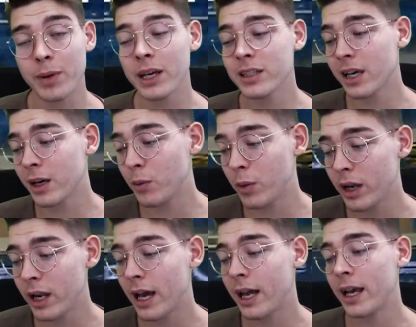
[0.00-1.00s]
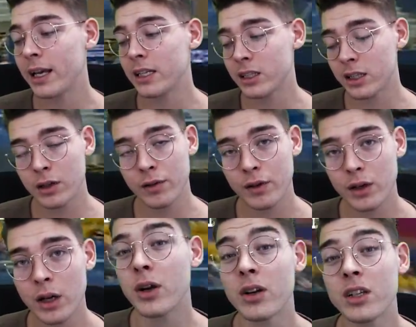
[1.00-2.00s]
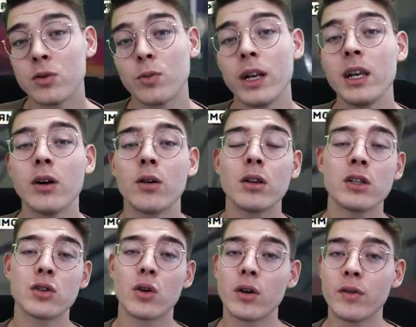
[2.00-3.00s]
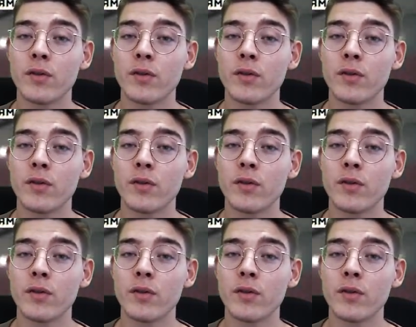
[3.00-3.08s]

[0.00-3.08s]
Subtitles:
place, a win and a silver, but on his win he only scored a